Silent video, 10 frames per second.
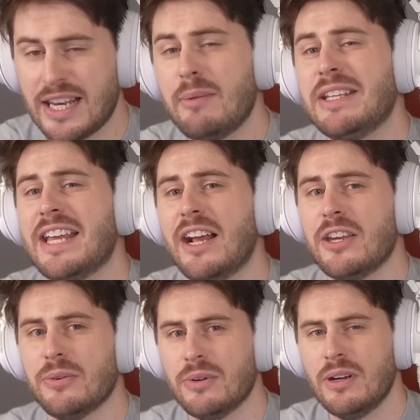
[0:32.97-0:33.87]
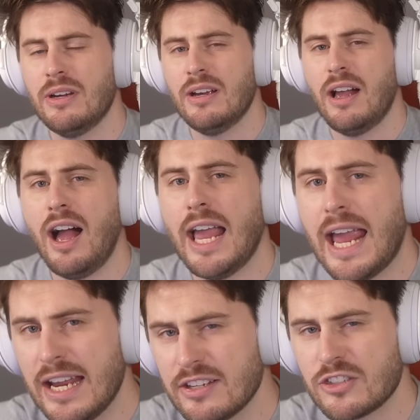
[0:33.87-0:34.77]
And let me tell you, I
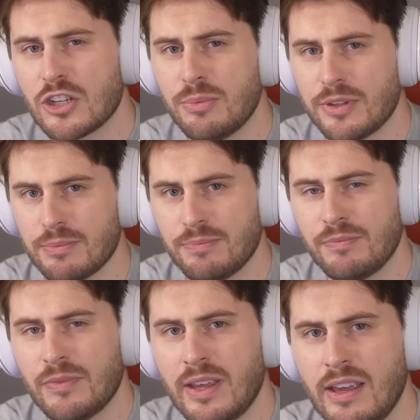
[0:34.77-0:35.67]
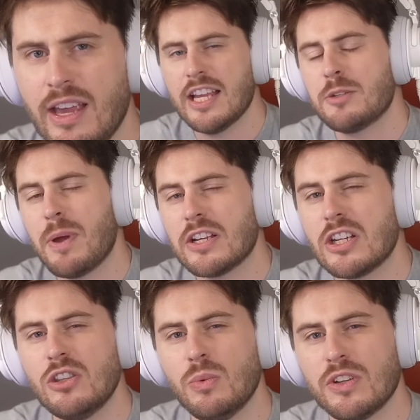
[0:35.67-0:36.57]
hated some of them.
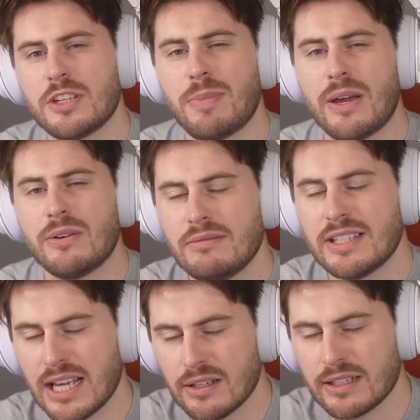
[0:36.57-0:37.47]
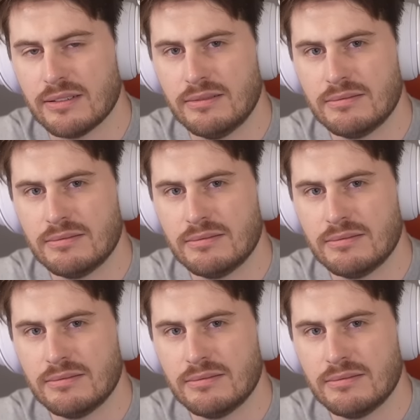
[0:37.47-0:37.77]
Especially the ones about Zelda.